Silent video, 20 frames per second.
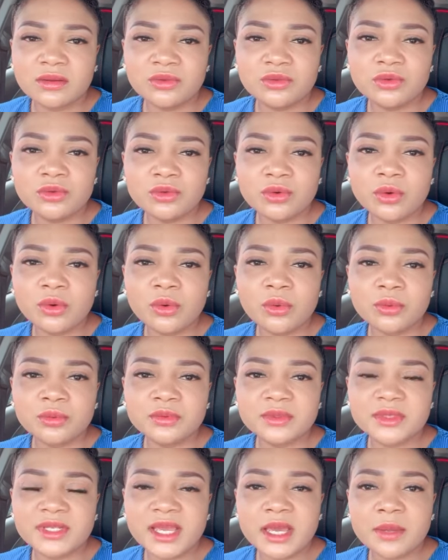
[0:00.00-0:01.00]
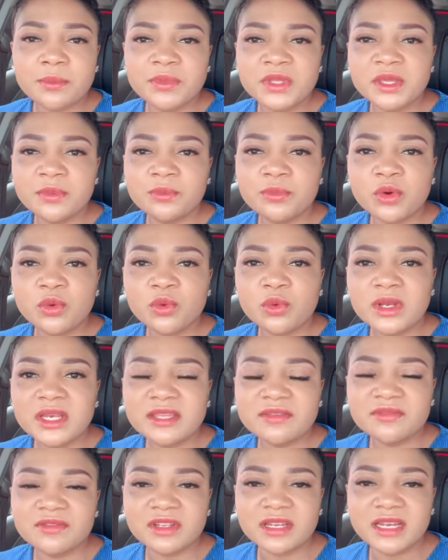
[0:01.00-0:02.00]
you know, there are people who
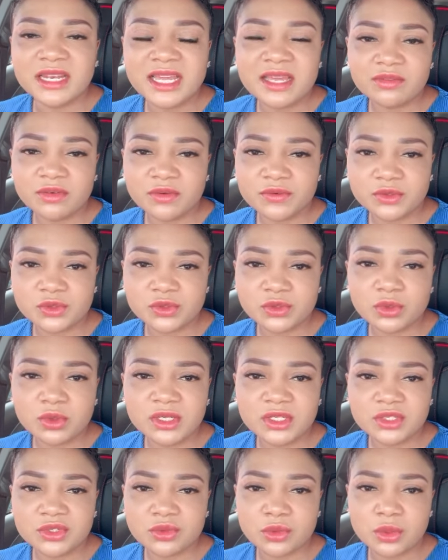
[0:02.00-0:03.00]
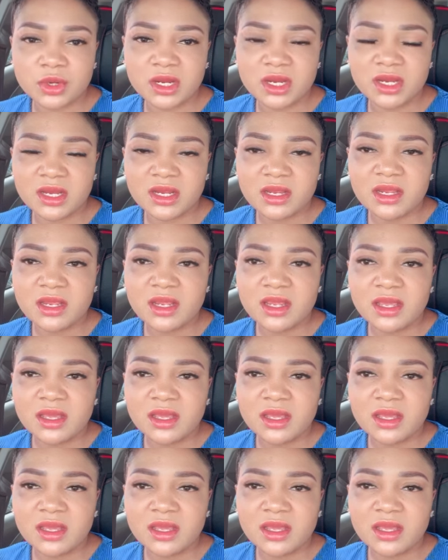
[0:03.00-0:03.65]
live a life of solitary.